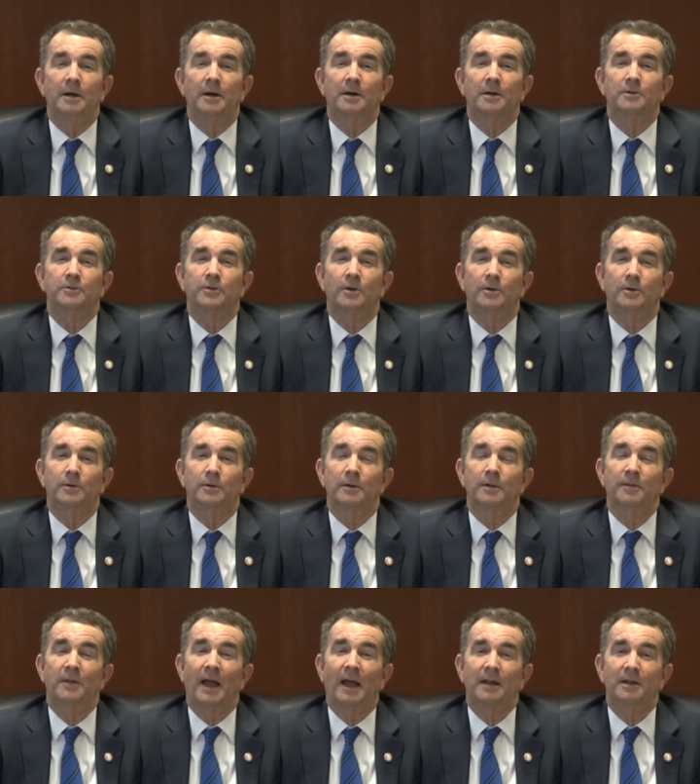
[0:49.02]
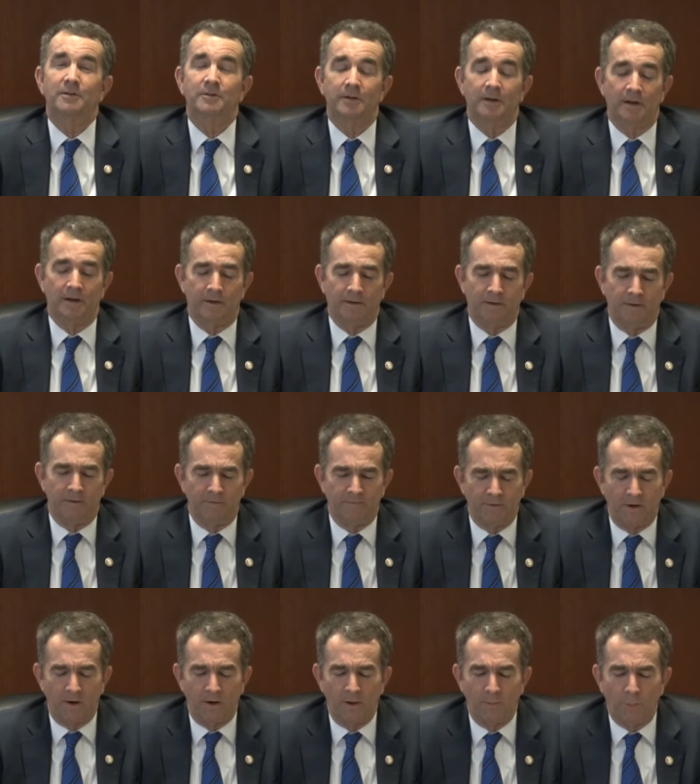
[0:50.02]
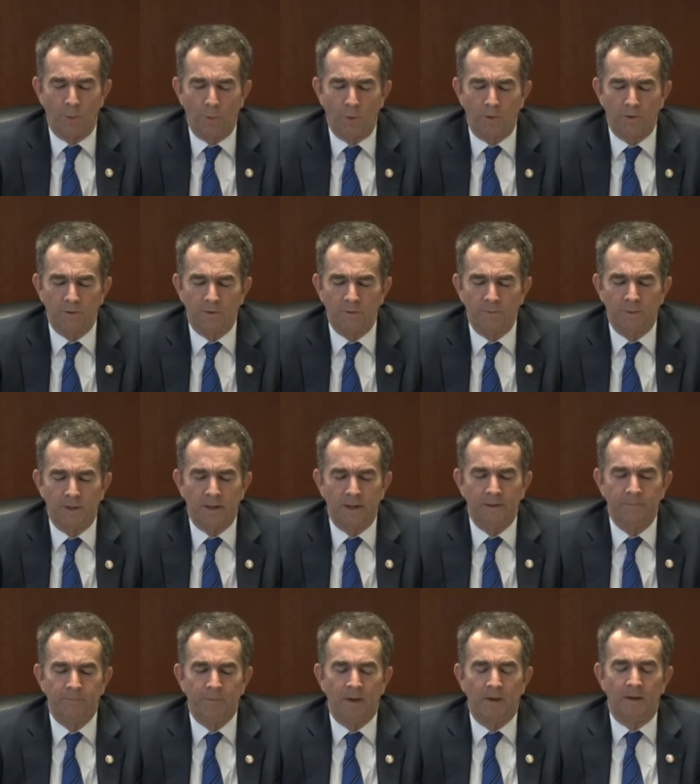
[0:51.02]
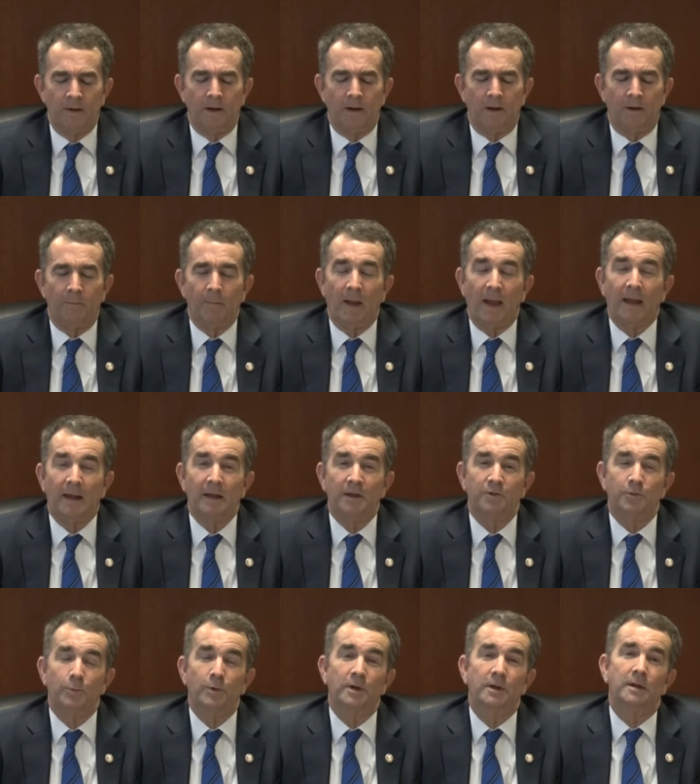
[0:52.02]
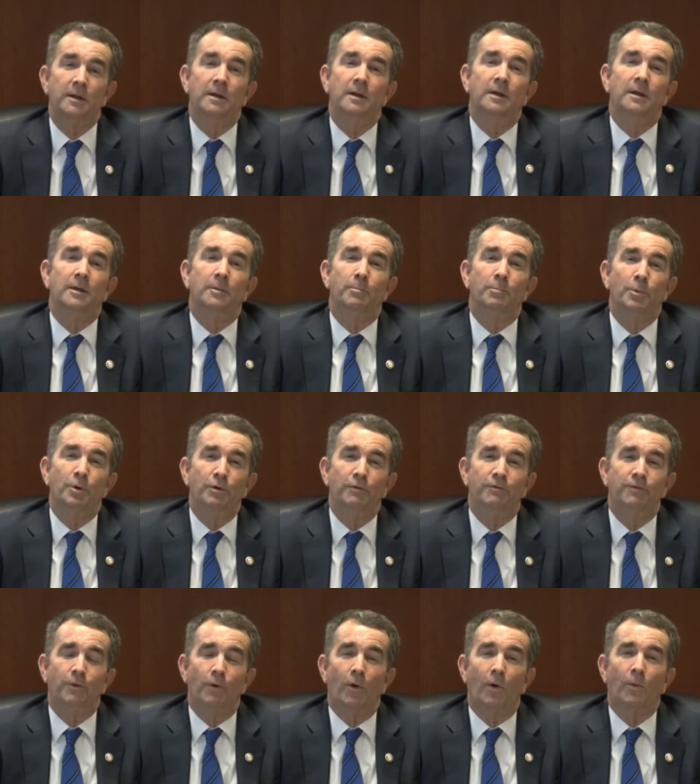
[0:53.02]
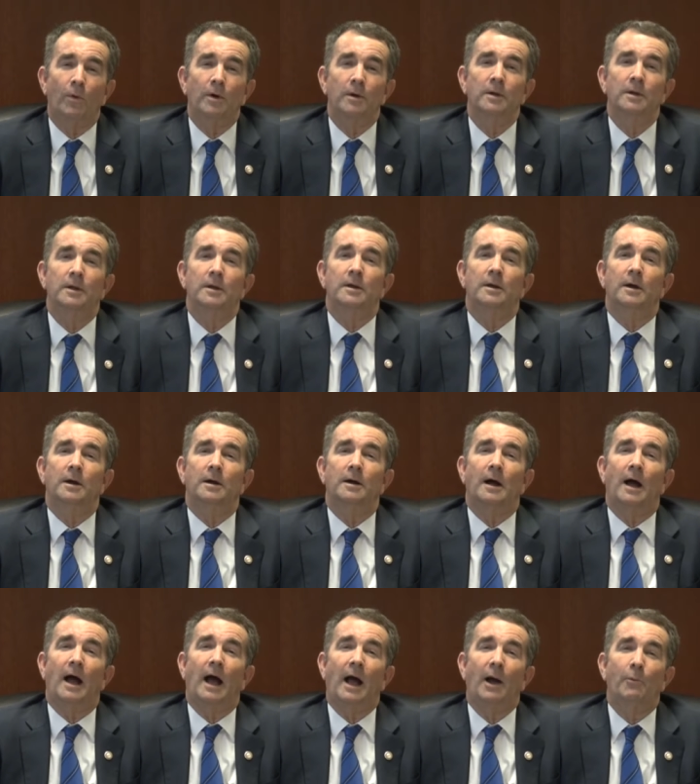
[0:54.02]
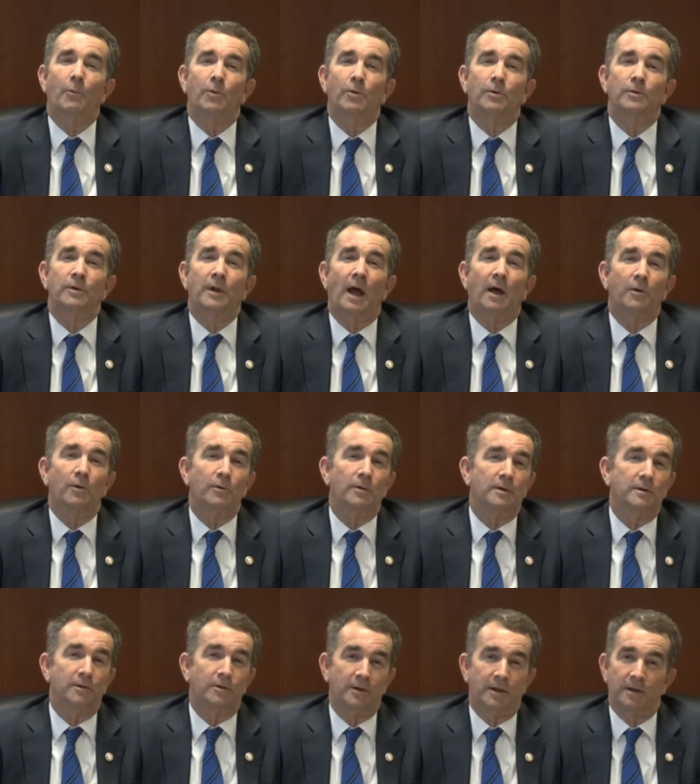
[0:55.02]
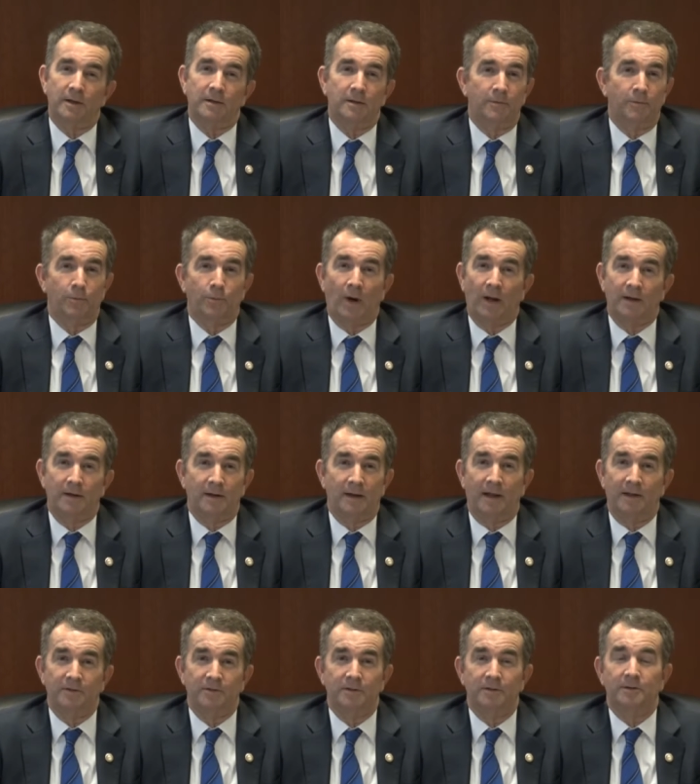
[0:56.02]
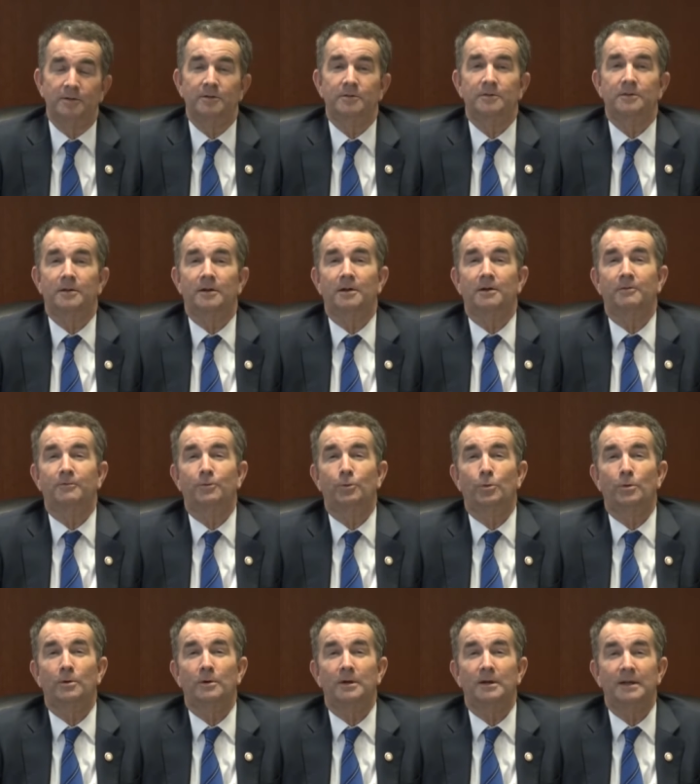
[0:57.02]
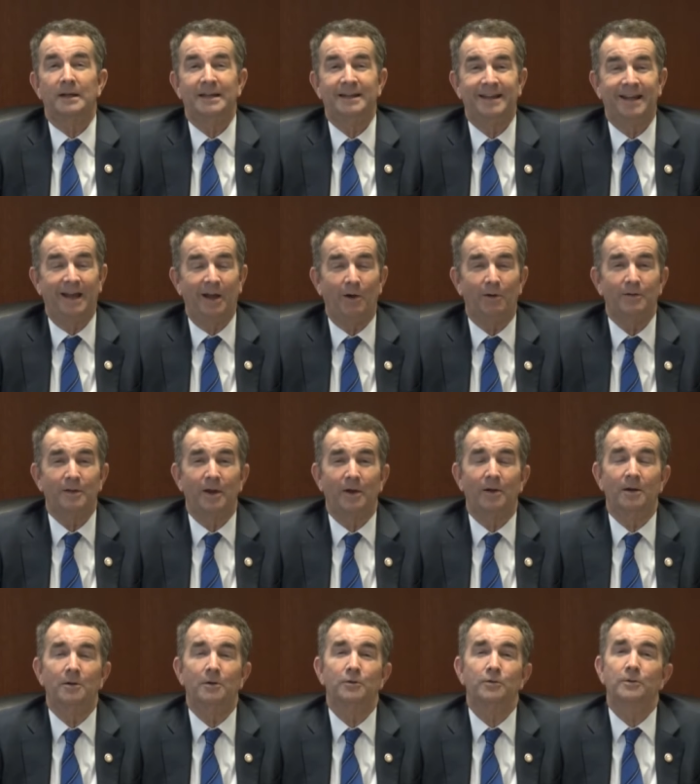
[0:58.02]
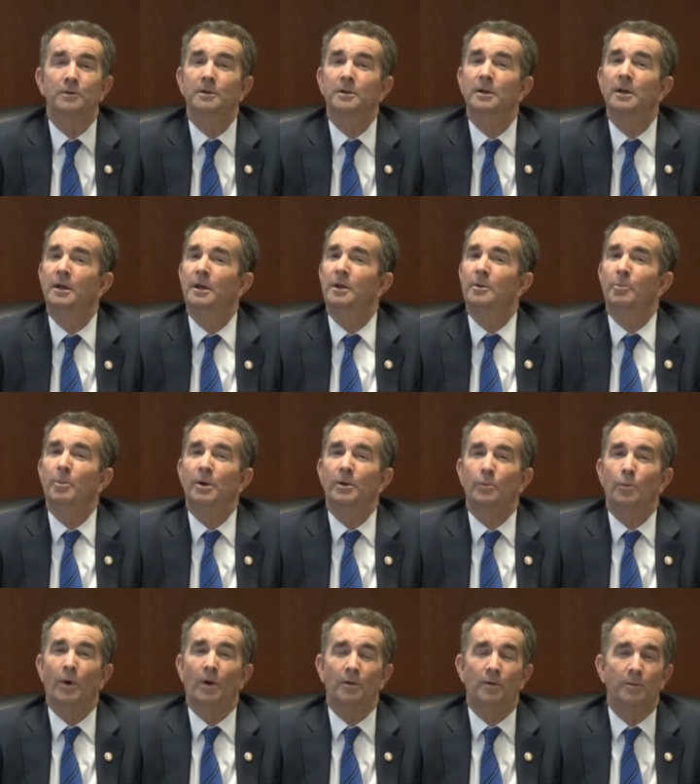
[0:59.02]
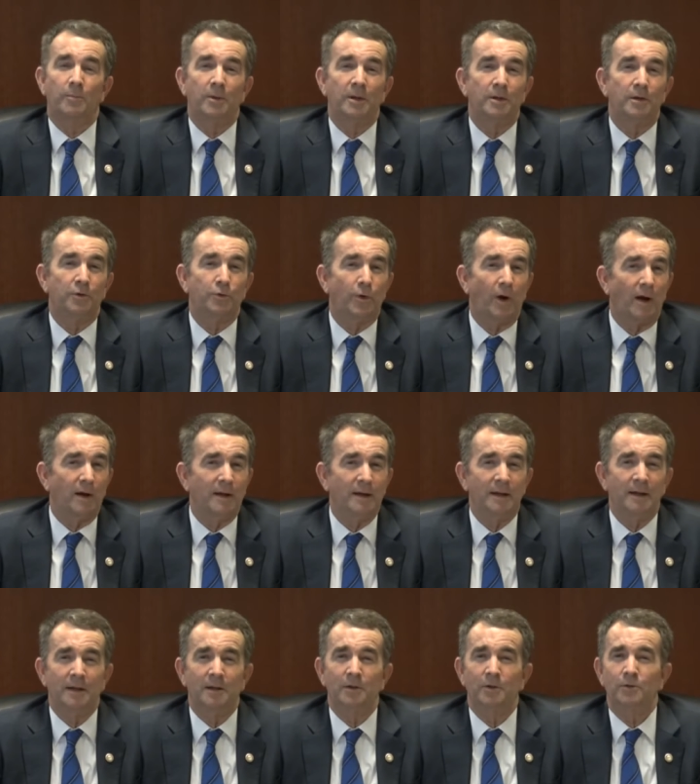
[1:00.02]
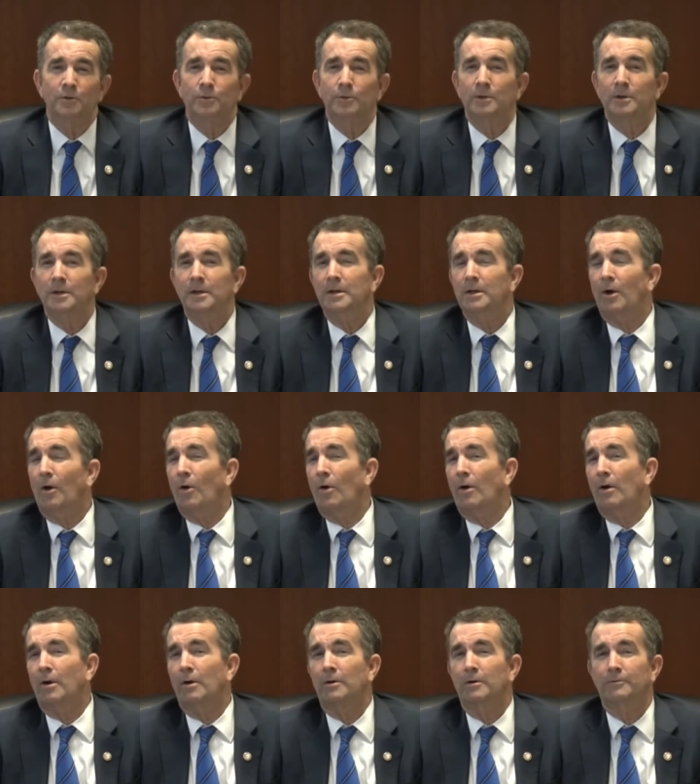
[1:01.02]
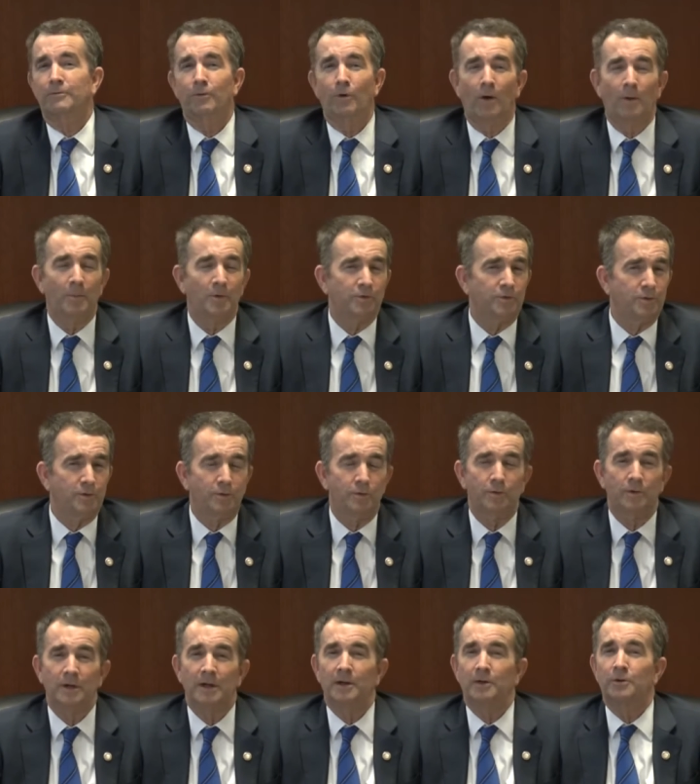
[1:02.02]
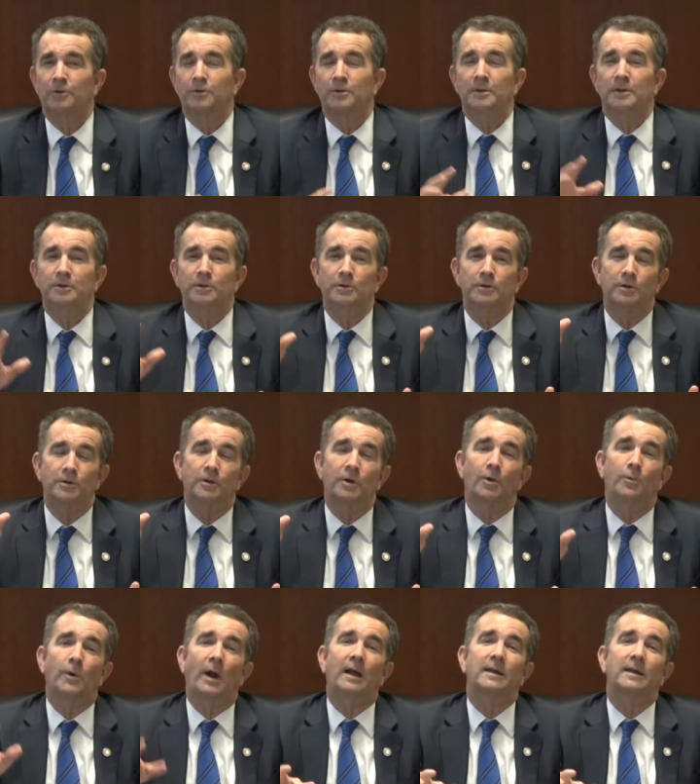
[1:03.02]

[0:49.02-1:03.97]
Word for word: Uh, so that is uh, very important to me. Um, and as we move forward, uh, I will not only look at regulations uh, for in the healthcare industry, but whether it be the trucking industry or pharmaceutical industry, you could go